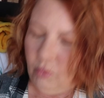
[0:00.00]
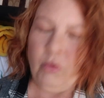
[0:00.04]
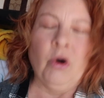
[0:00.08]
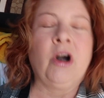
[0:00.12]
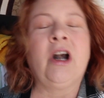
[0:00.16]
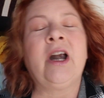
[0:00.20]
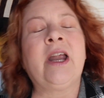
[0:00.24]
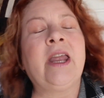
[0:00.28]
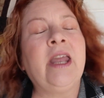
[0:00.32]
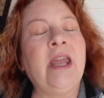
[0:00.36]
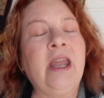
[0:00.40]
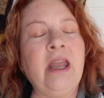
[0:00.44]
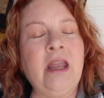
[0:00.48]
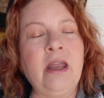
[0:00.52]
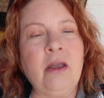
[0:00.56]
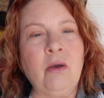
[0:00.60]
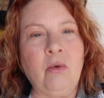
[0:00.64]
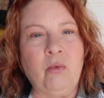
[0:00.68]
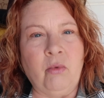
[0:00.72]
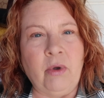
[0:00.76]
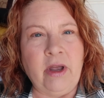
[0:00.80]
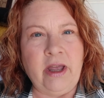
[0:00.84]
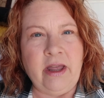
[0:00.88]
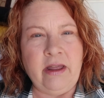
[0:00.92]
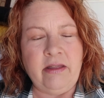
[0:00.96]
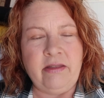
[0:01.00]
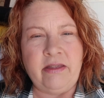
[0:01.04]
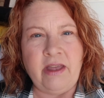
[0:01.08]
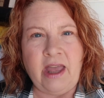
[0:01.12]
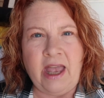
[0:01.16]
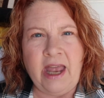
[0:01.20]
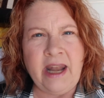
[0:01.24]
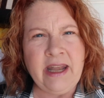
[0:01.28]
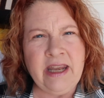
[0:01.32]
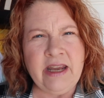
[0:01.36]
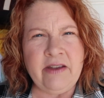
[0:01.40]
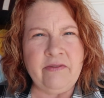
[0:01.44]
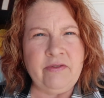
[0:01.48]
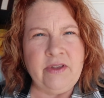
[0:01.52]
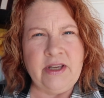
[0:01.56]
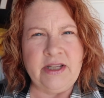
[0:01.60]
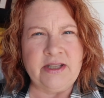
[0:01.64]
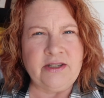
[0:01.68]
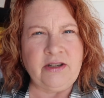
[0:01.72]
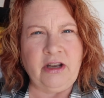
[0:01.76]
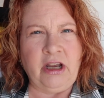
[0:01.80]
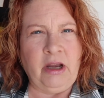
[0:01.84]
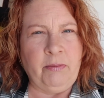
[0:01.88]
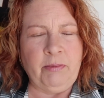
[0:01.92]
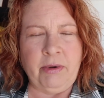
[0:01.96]
working with any of
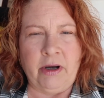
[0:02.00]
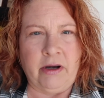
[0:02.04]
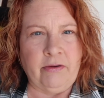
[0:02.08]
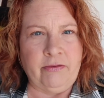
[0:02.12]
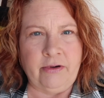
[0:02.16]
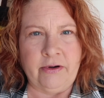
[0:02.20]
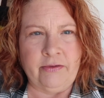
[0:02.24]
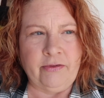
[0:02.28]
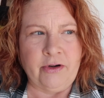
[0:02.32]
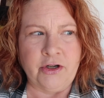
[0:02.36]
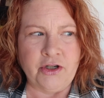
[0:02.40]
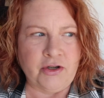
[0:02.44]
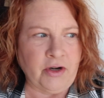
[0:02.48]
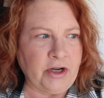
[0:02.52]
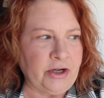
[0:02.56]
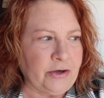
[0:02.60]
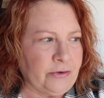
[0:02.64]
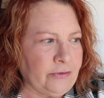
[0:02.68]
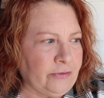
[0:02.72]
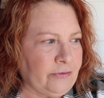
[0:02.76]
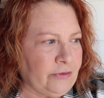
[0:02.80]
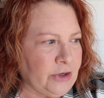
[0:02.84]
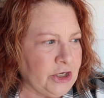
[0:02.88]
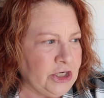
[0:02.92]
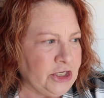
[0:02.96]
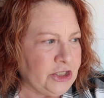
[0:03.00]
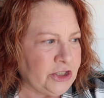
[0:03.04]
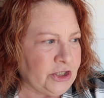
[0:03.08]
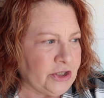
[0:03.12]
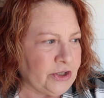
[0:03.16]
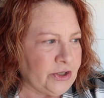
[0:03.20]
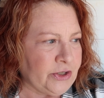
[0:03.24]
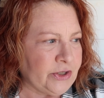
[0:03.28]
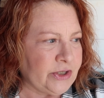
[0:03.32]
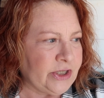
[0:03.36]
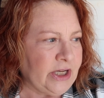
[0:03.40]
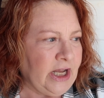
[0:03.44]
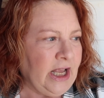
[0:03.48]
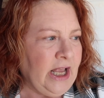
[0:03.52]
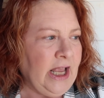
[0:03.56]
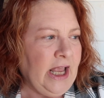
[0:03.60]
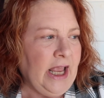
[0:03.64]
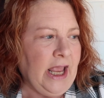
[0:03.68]
these type of refrigerator freezers